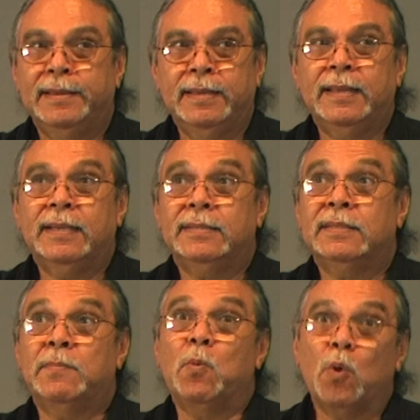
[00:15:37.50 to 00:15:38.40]
And
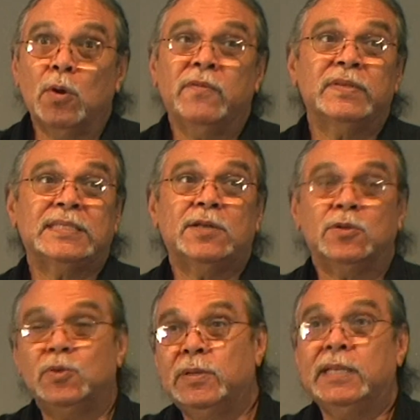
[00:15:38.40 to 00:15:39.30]
the more of us that
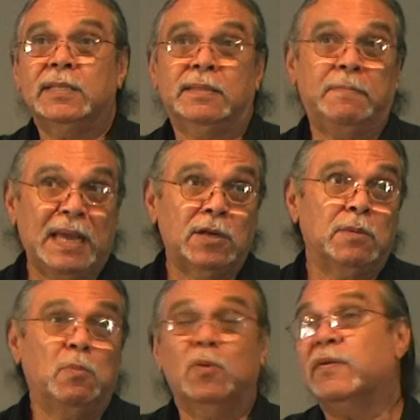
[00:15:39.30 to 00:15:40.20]
are doing it, the better,
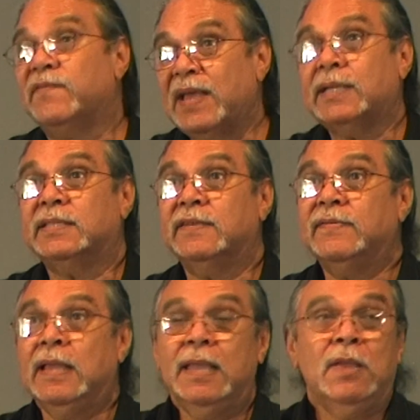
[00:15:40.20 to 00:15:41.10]
more effective.